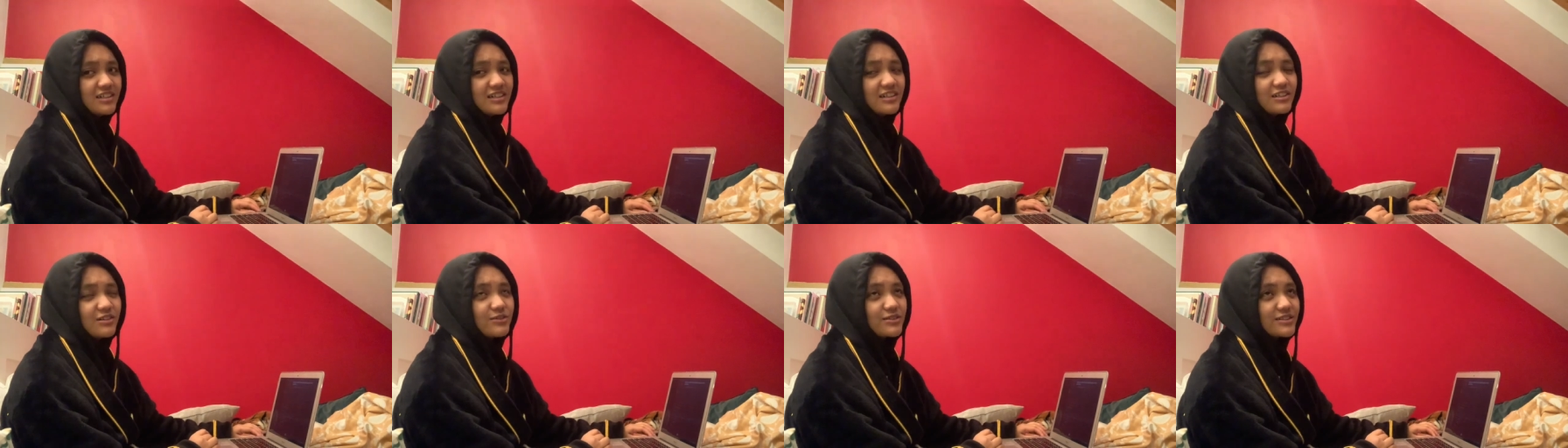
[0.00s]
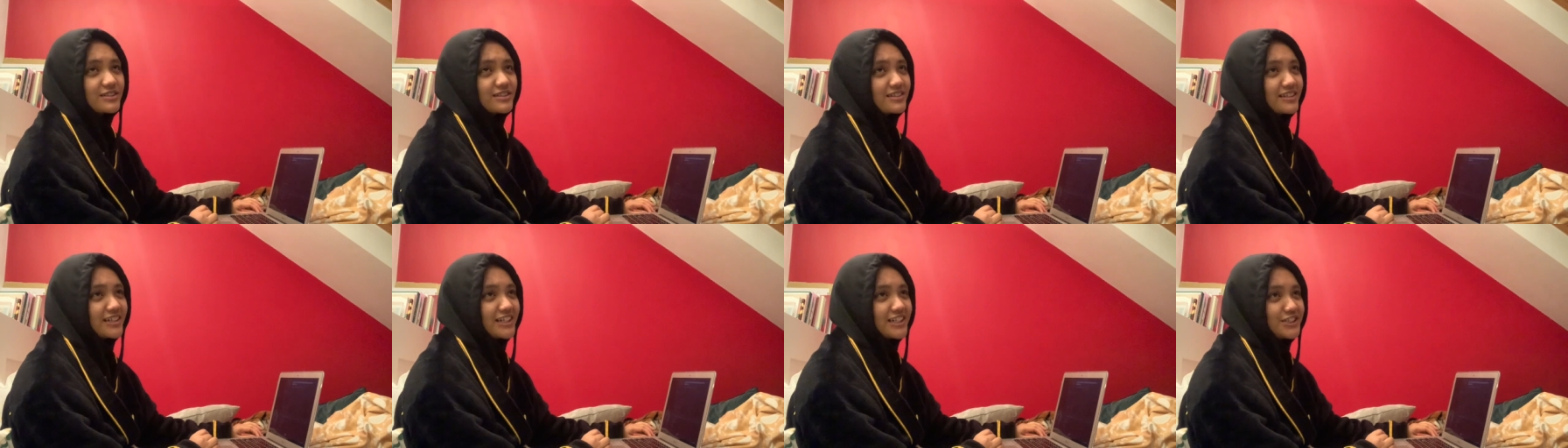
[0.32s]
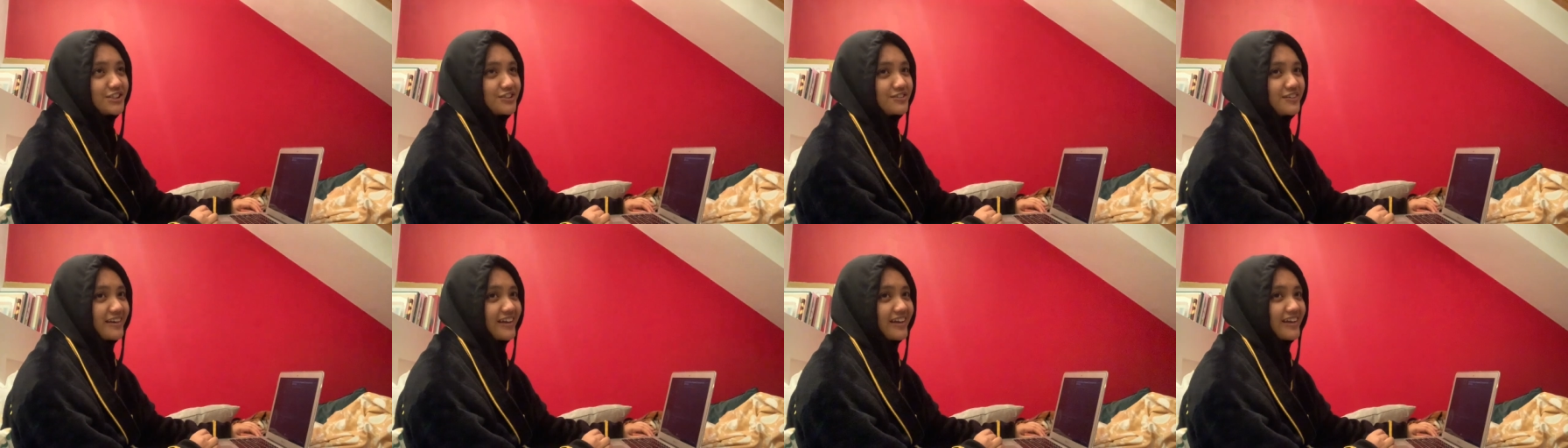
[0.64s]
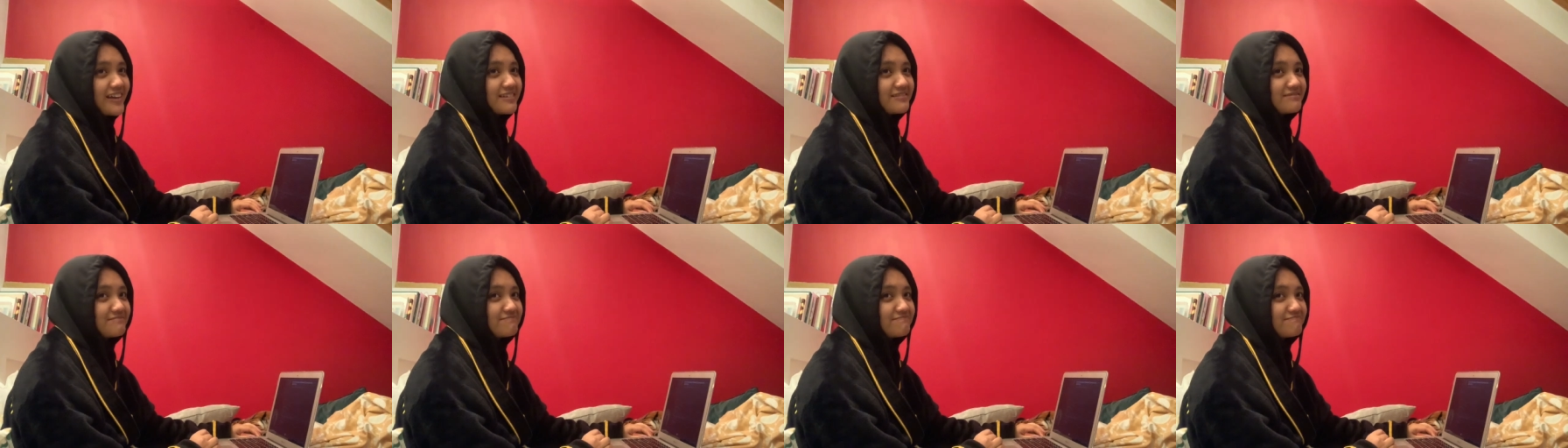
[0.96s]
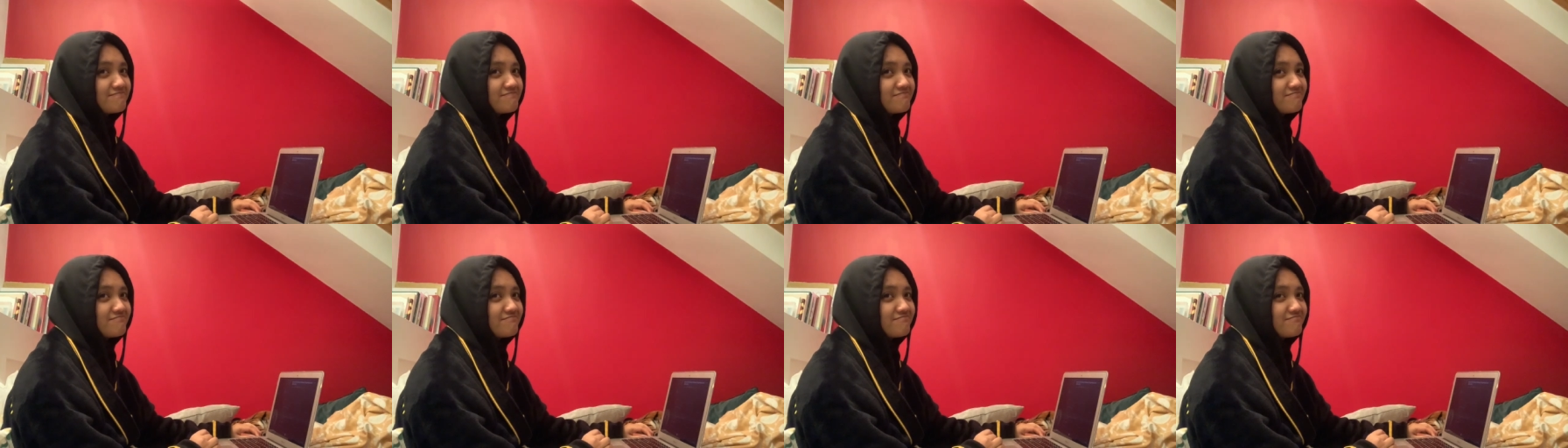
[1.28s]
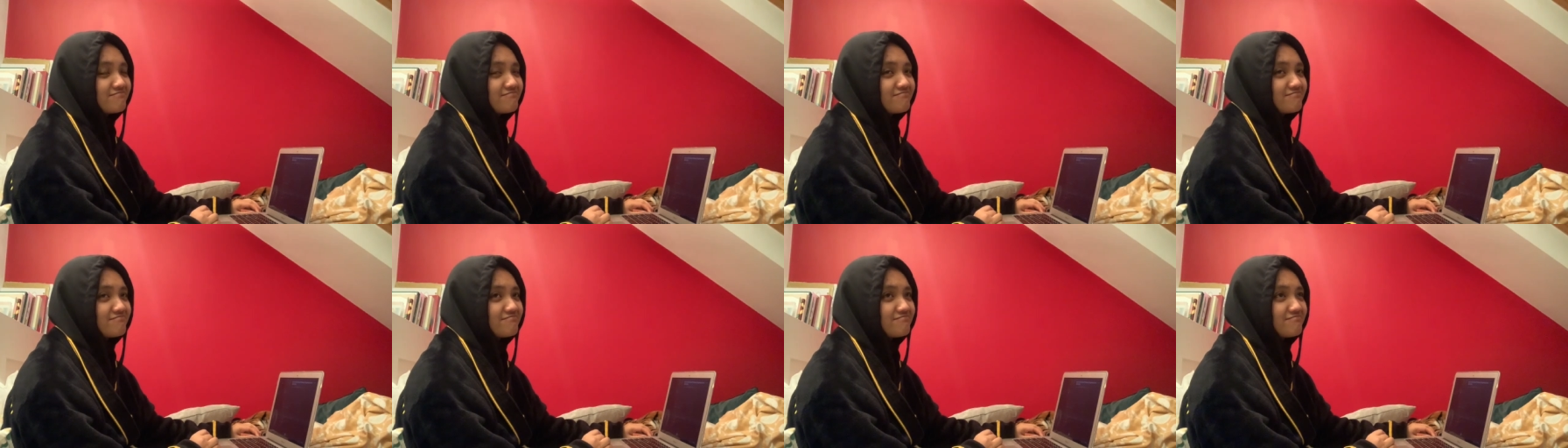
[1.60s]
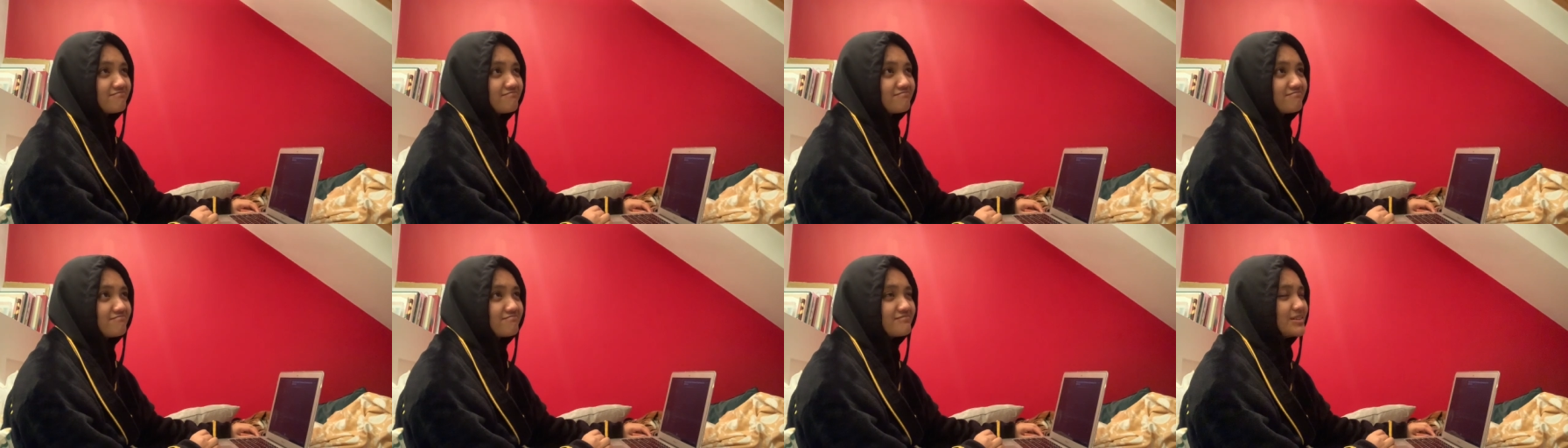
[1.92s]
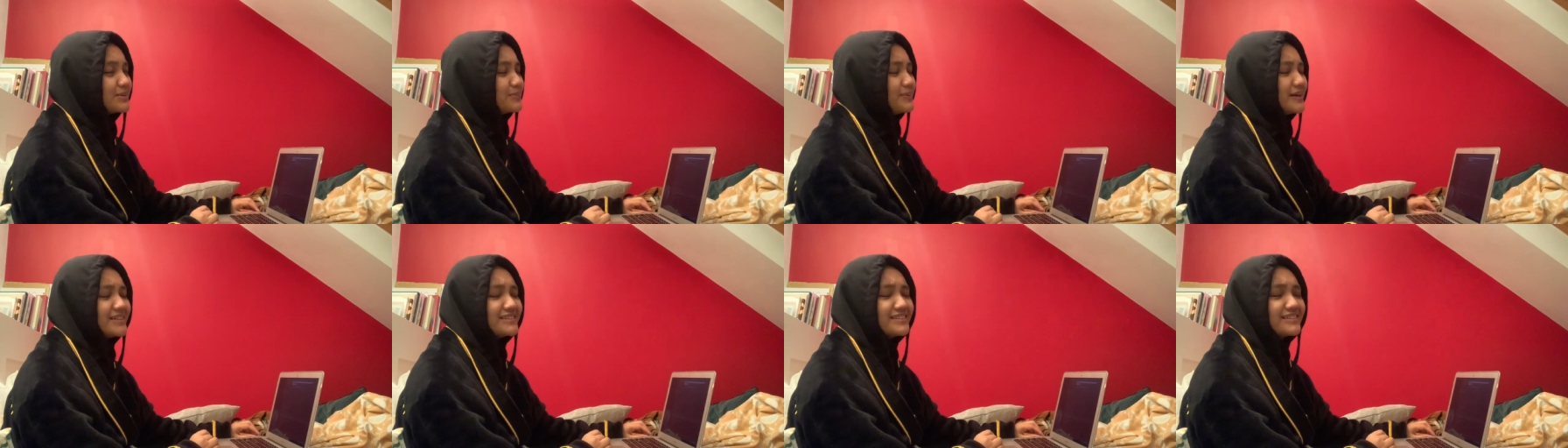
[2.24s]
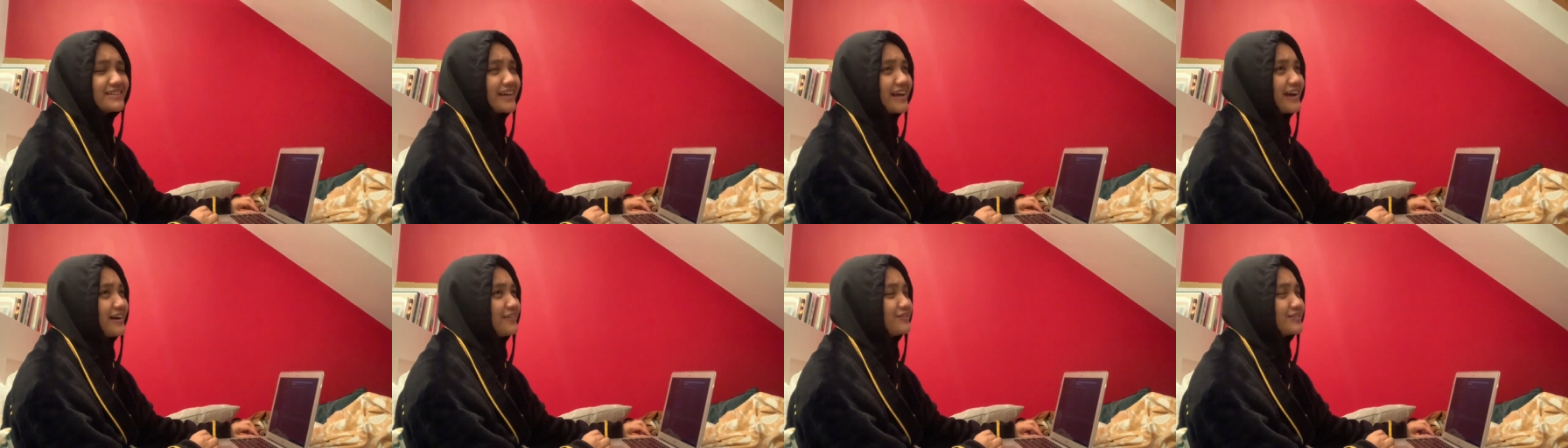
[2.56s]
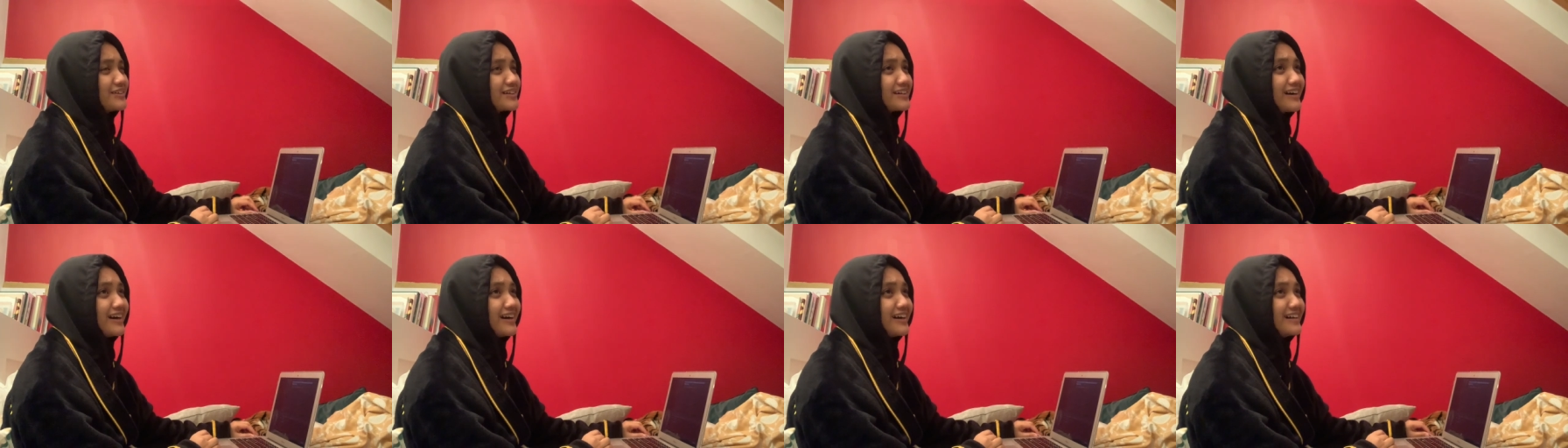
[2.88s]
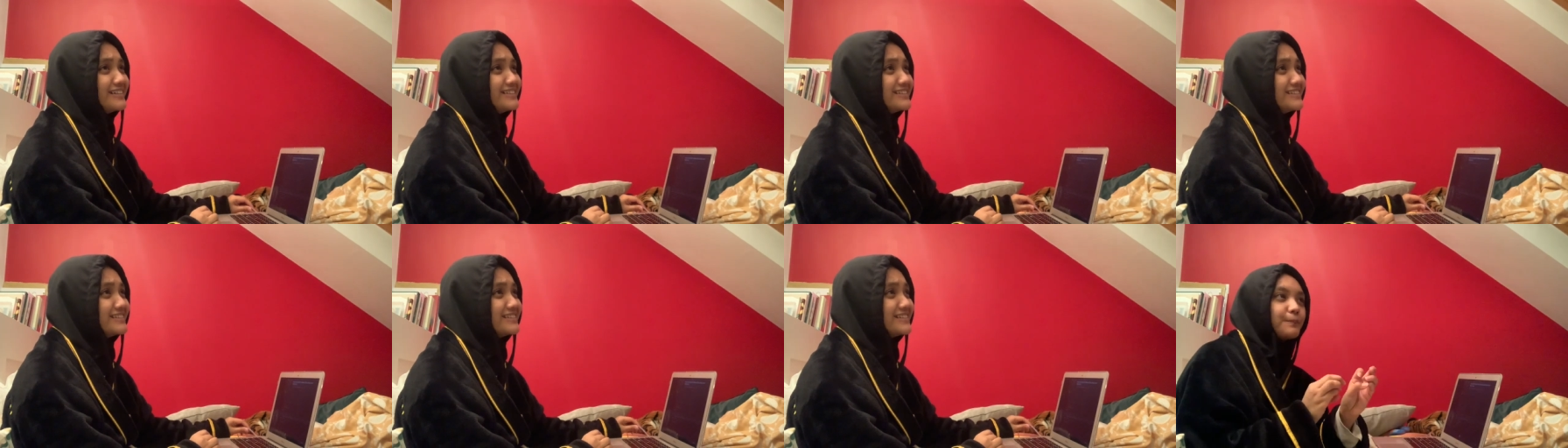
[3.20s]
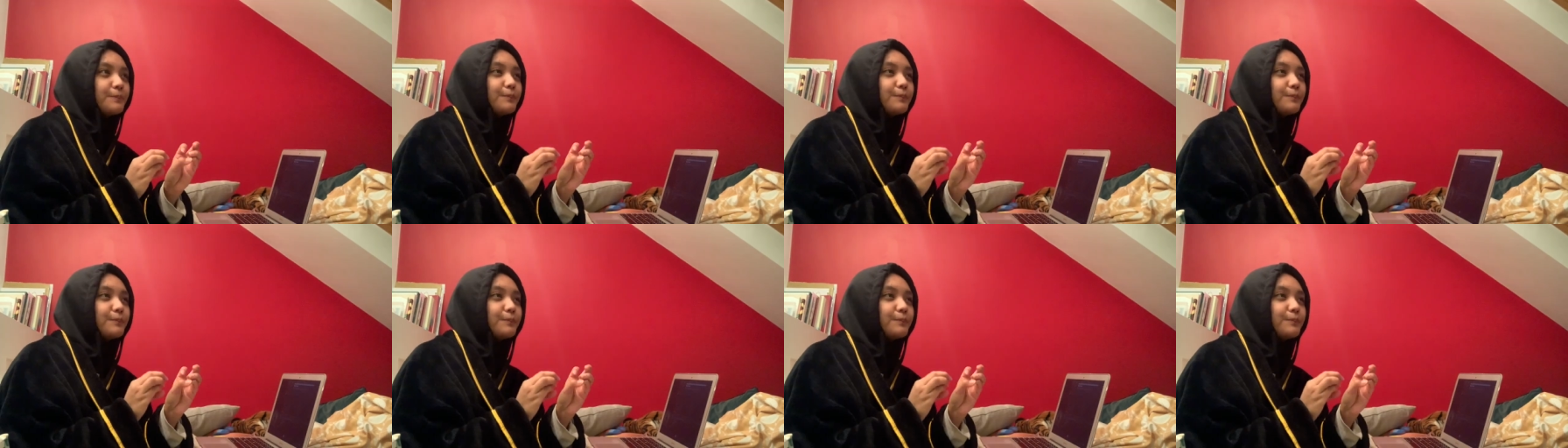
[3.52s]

it was literally the best thing ever guys.